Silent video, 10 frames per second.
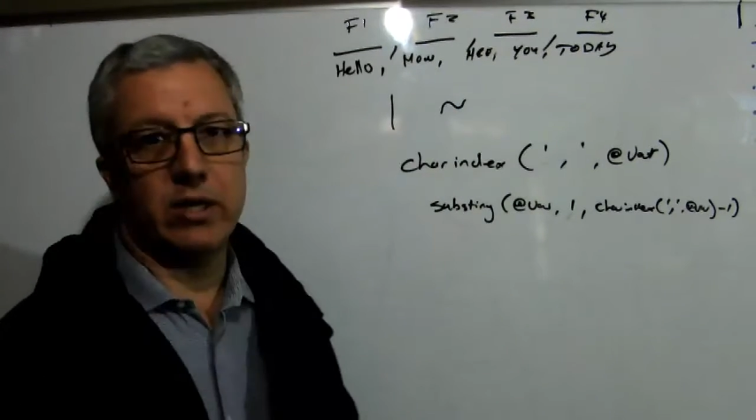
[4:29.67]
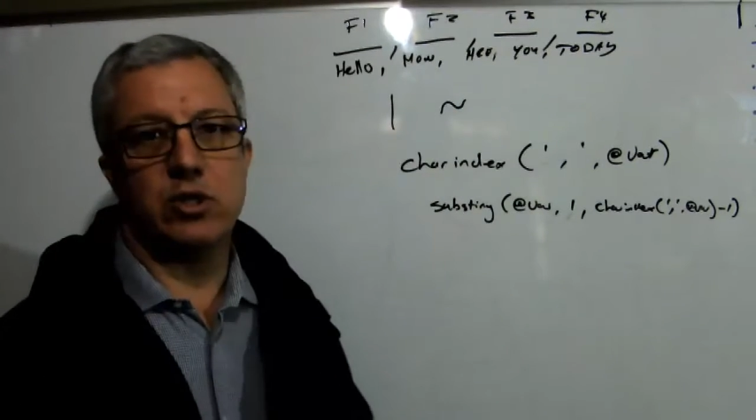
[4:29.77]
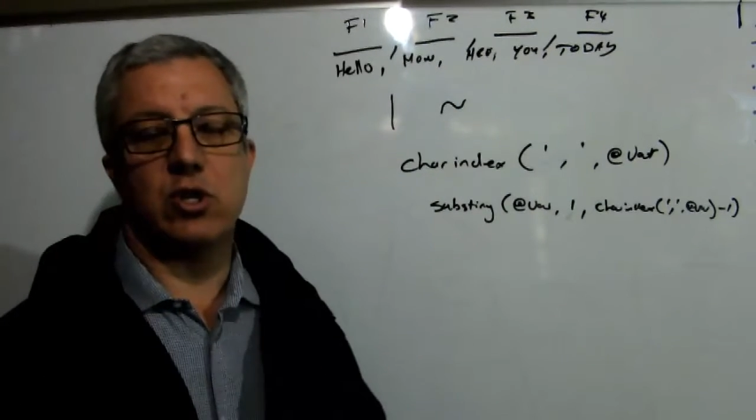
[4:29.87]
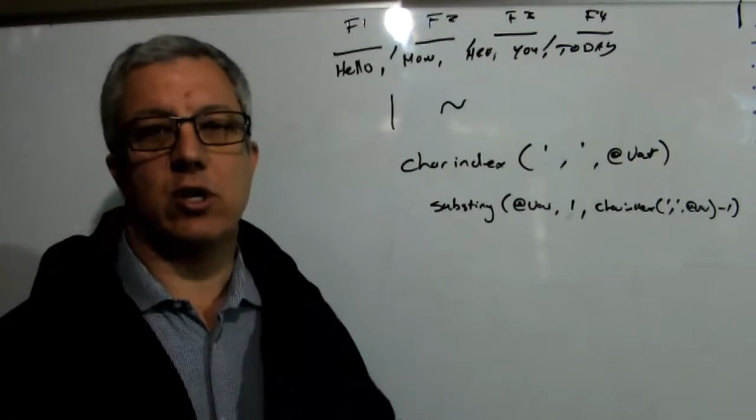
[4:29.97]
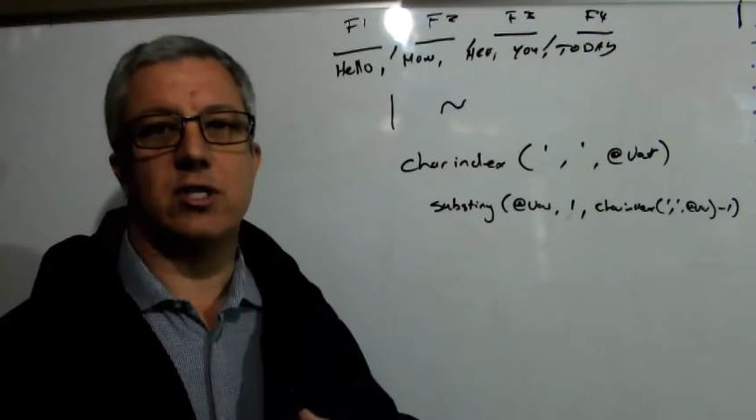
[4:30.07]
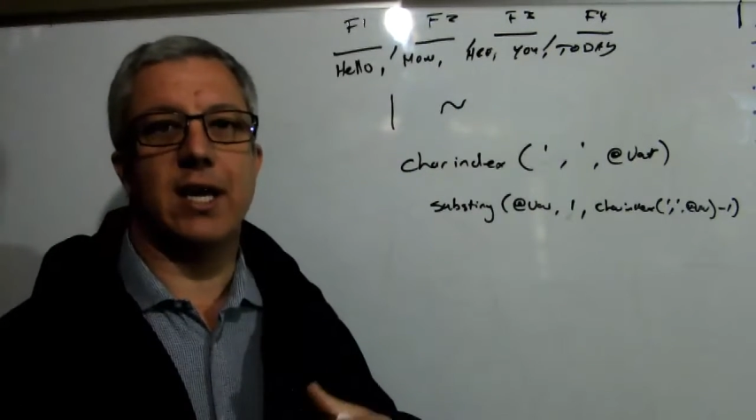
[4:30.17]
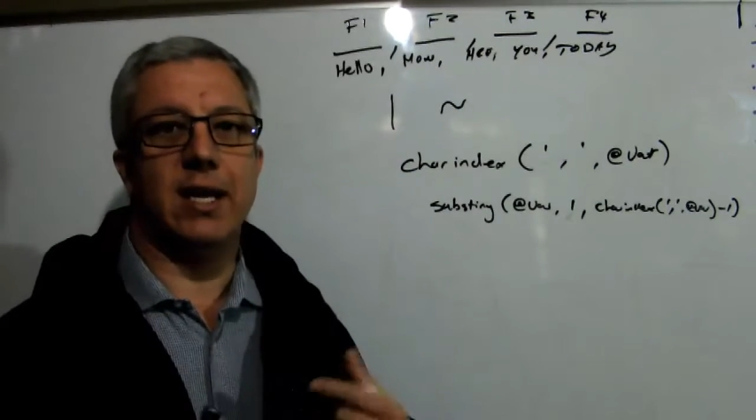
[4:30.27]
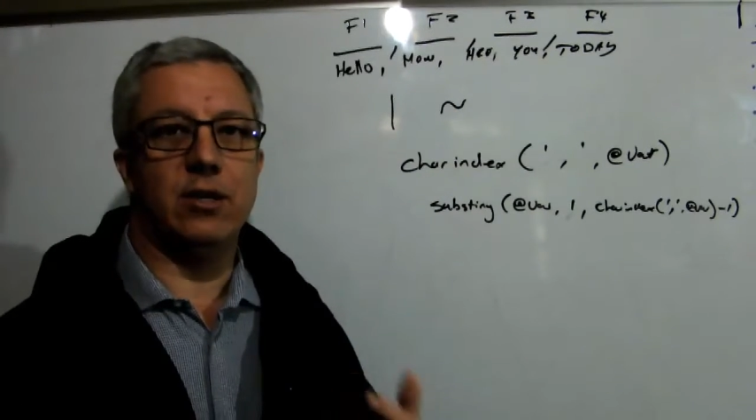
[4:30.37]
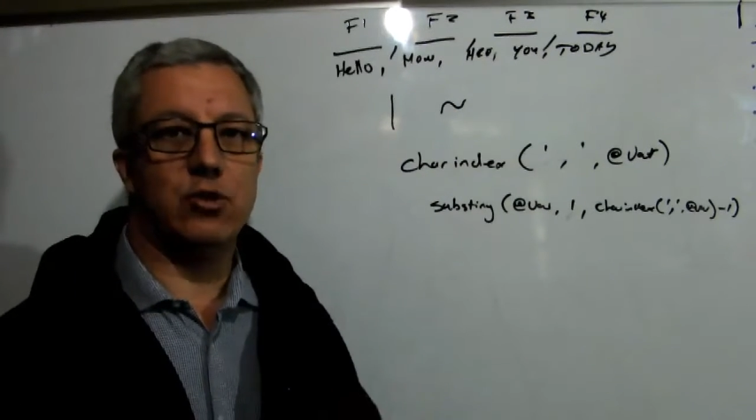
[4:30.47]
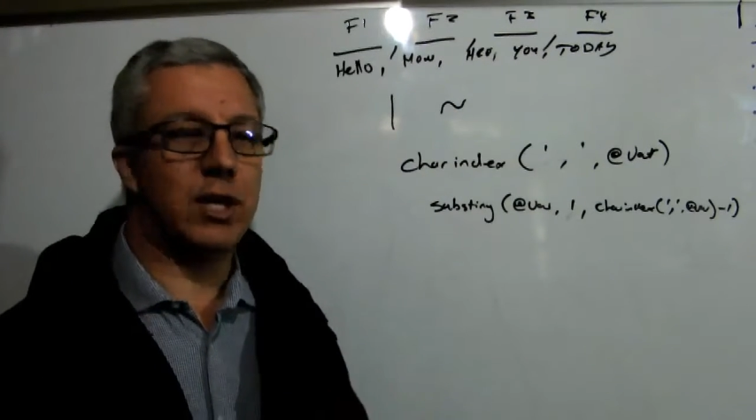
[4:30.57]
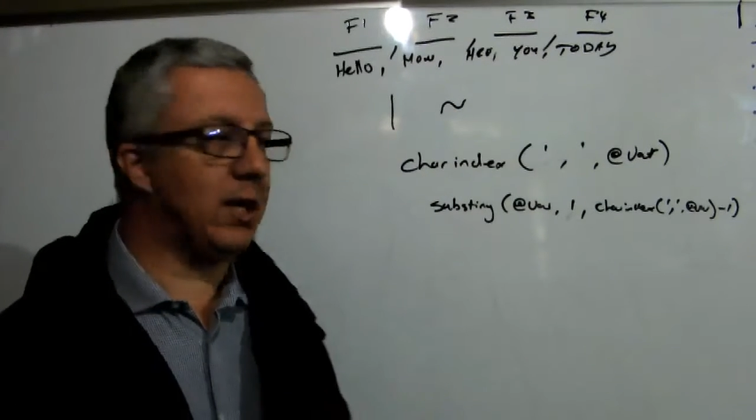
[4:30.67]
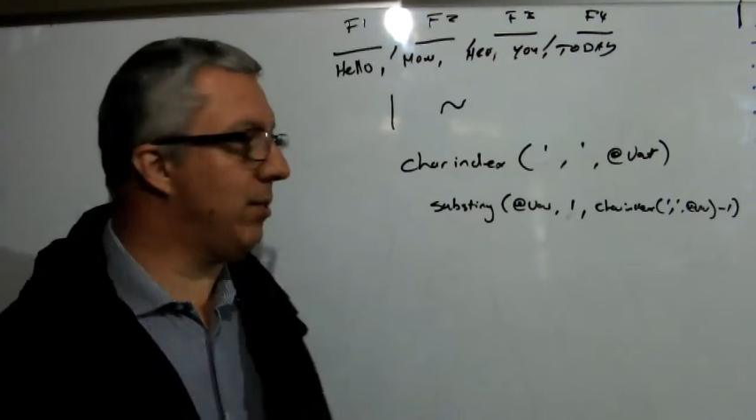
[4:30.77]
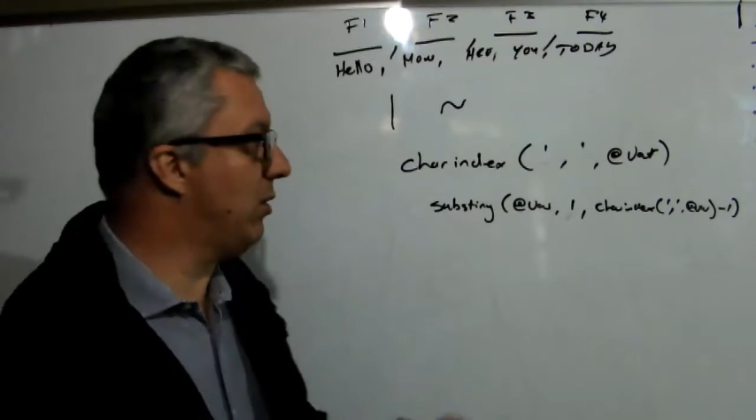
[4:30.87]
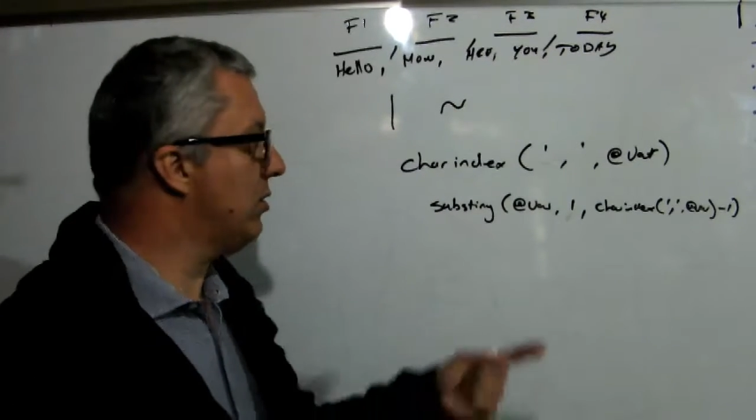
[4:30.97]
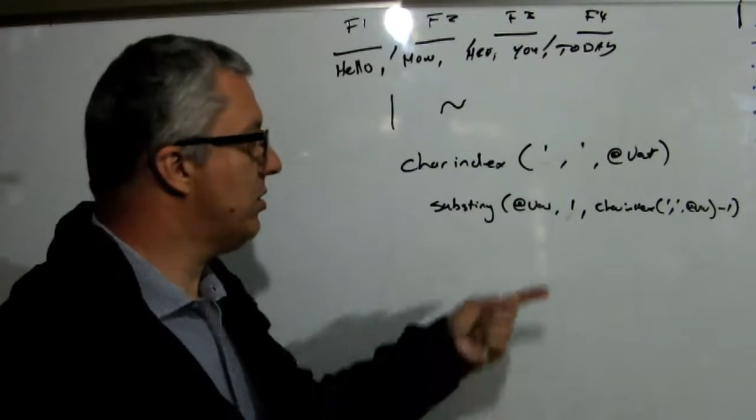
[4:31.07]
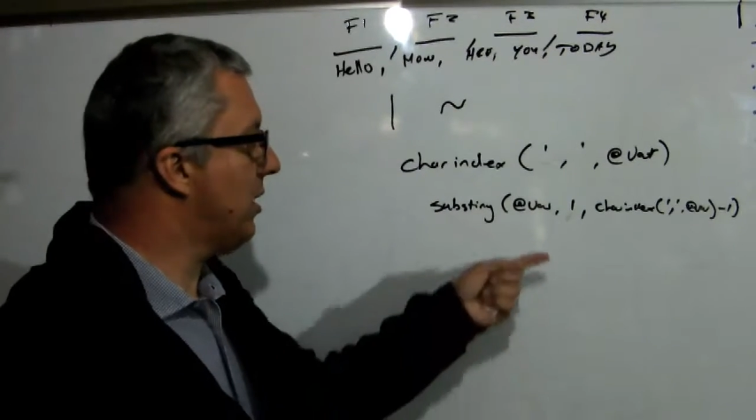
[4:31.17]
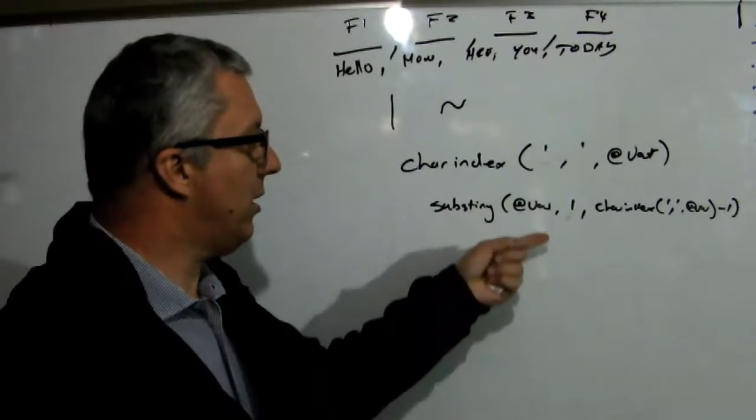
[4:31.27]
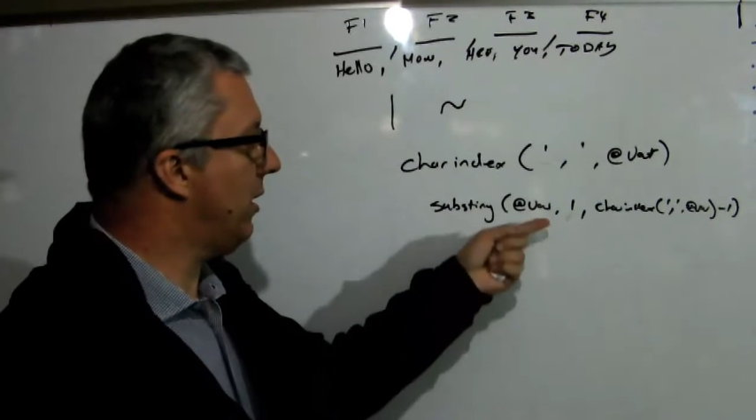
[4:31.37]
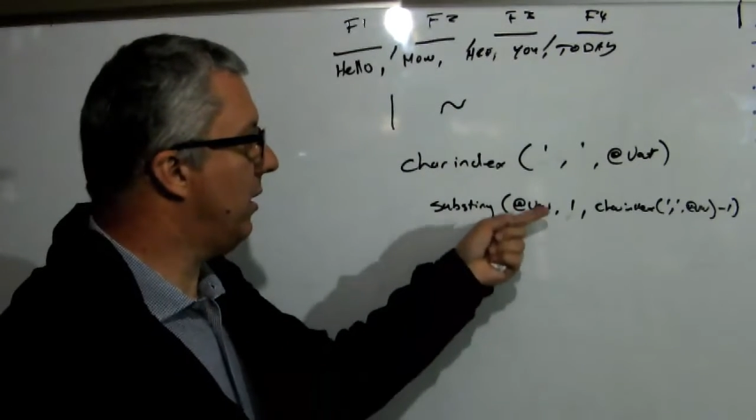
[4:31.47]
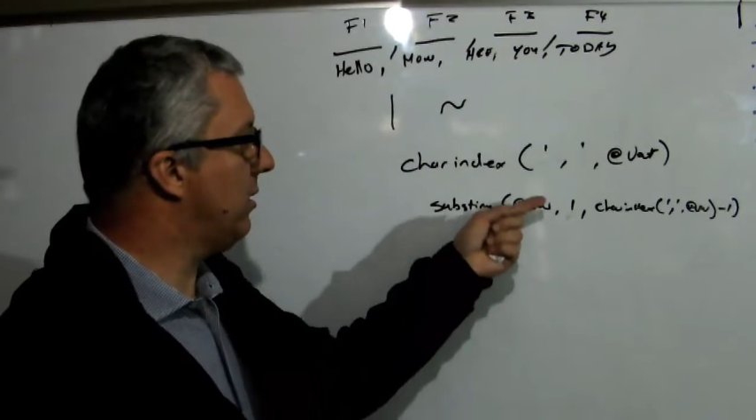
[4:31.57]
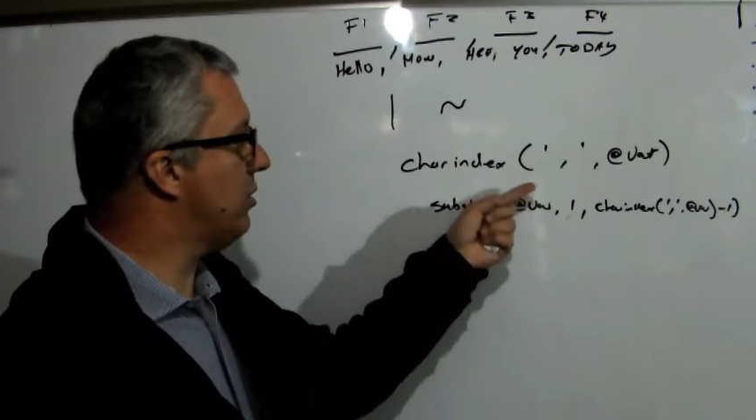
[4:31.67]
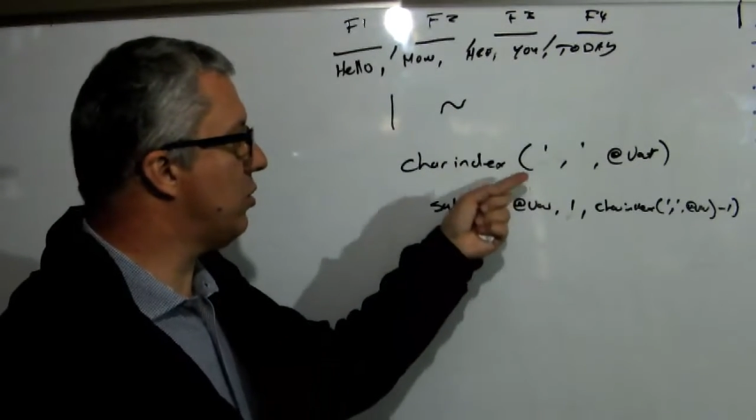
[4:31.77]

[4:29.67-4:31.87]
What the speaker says: it starts getting tricky because char index